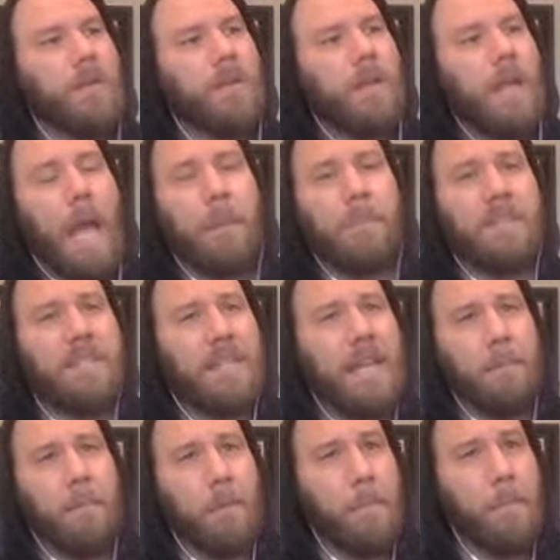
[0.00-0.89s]
Happens in
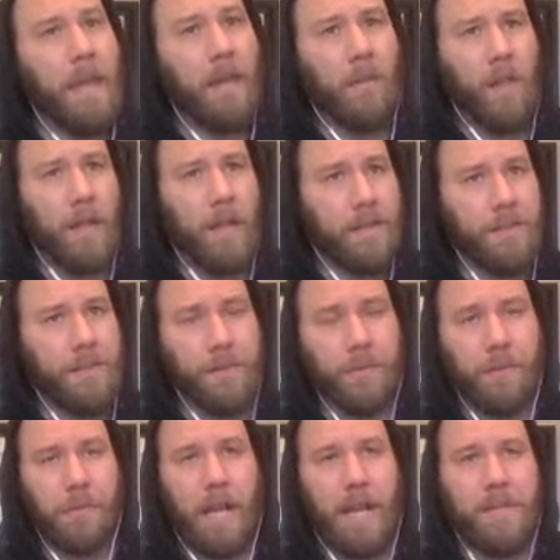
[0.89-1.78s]
MMA a lot
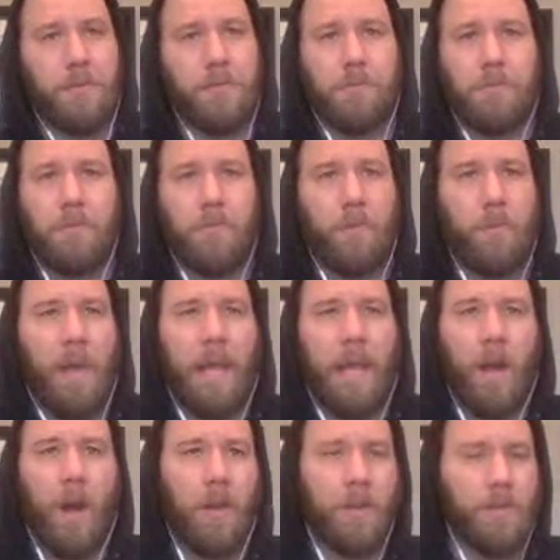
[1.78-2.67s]
too. Guys who
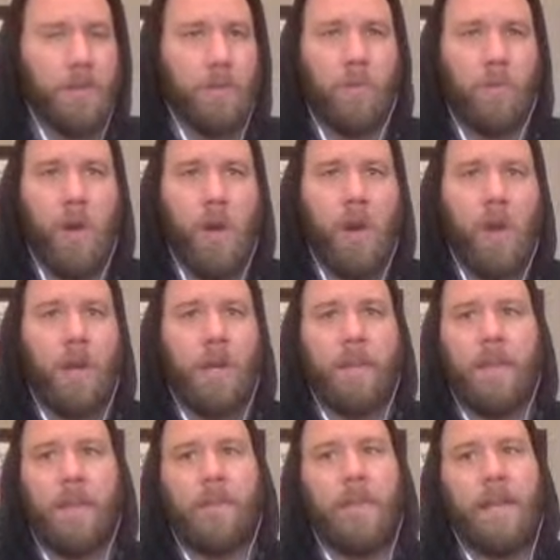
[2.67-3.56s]
hang on too long
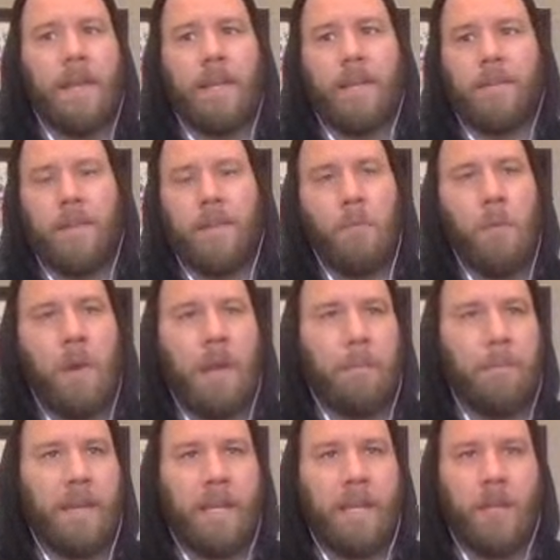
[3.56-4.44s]
and then like they wind
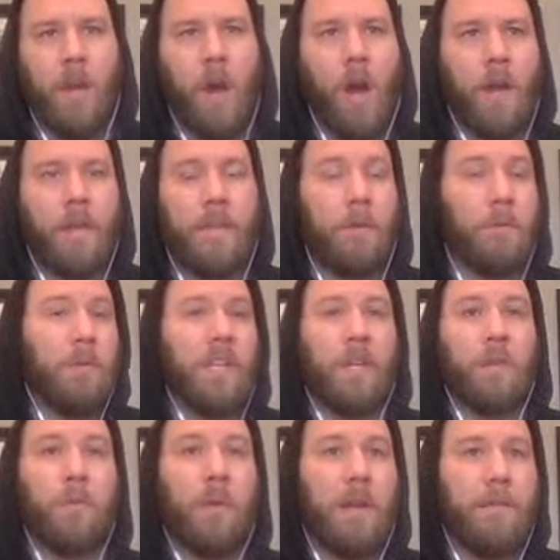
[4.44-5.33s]
up getting knocked. They were
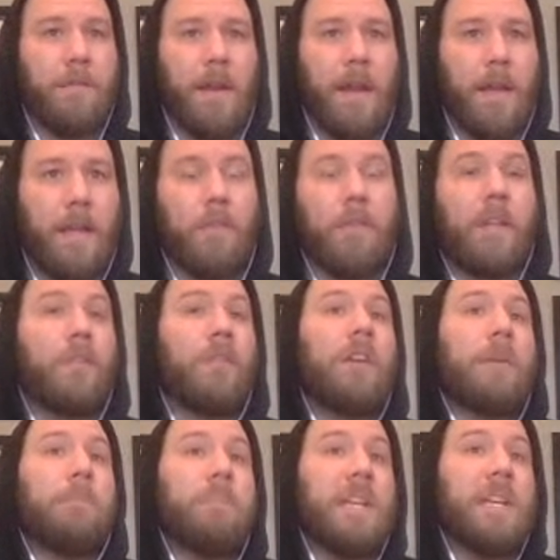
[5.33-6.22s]
like great fight. Like
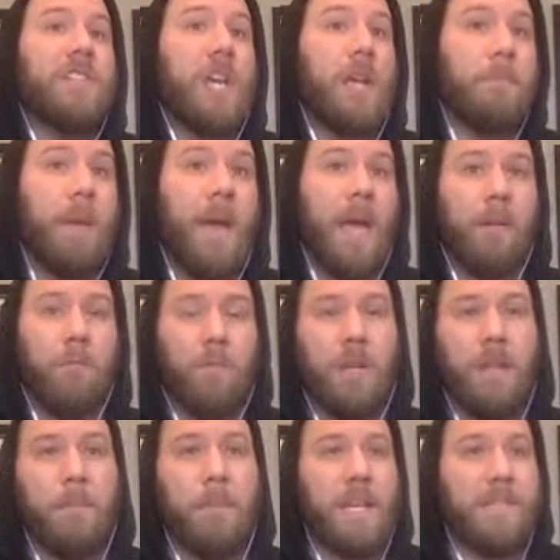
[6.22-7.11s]
look at BJ Penn,
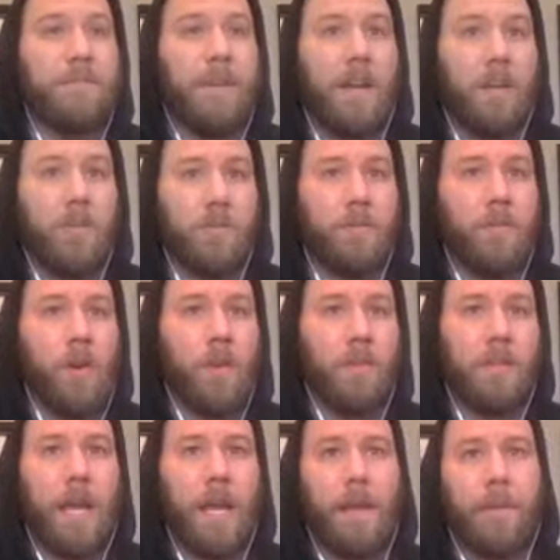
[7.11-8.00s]
one of the best fighters of all
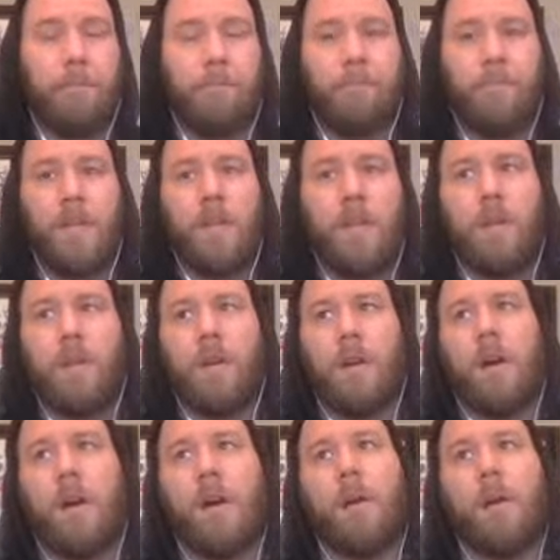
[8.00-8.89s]
time,
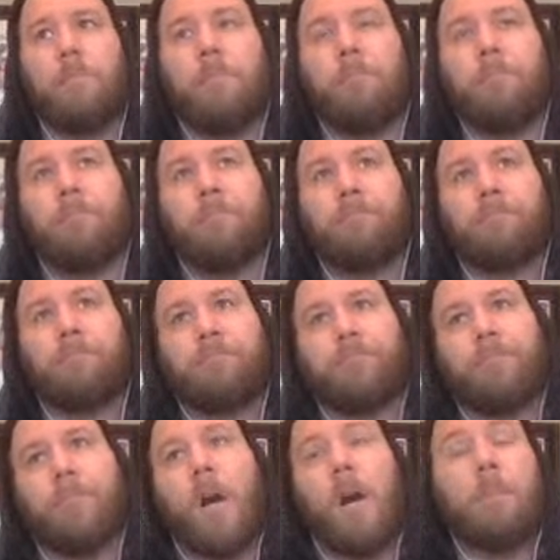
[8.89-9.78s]

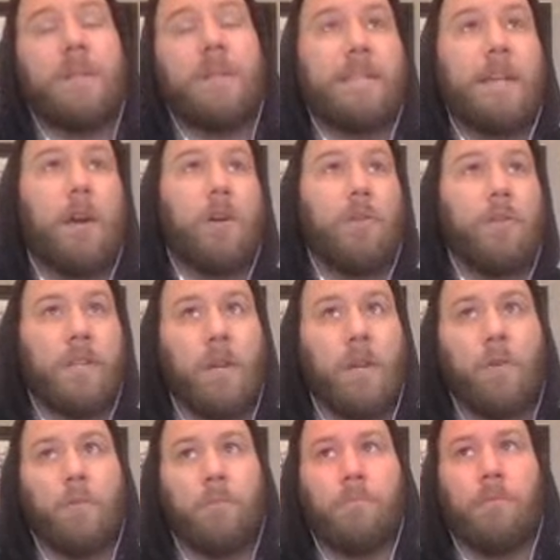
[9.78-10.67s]
up until
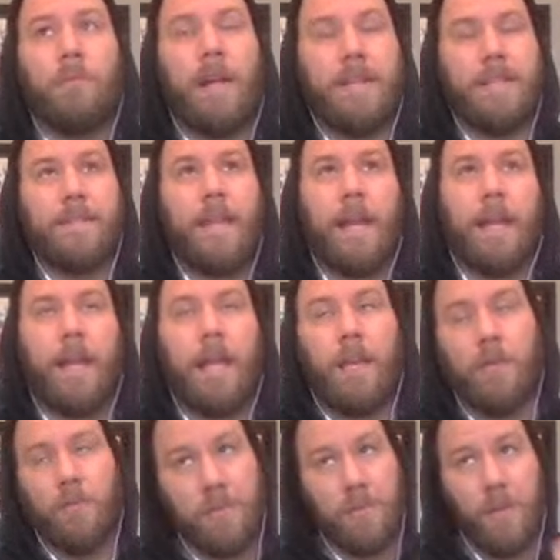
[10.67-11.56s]
the last
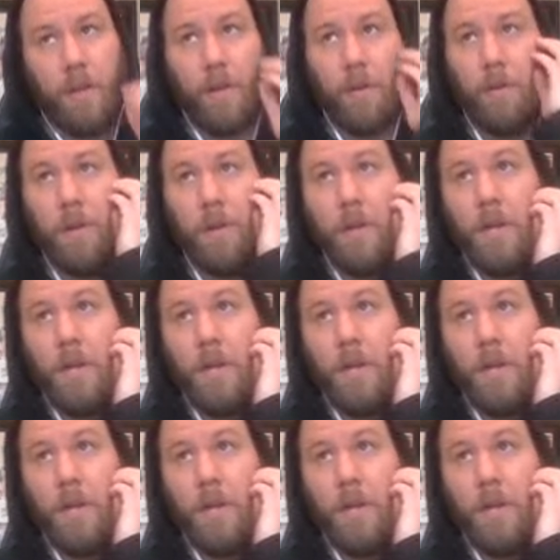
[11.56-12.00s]
decade or so.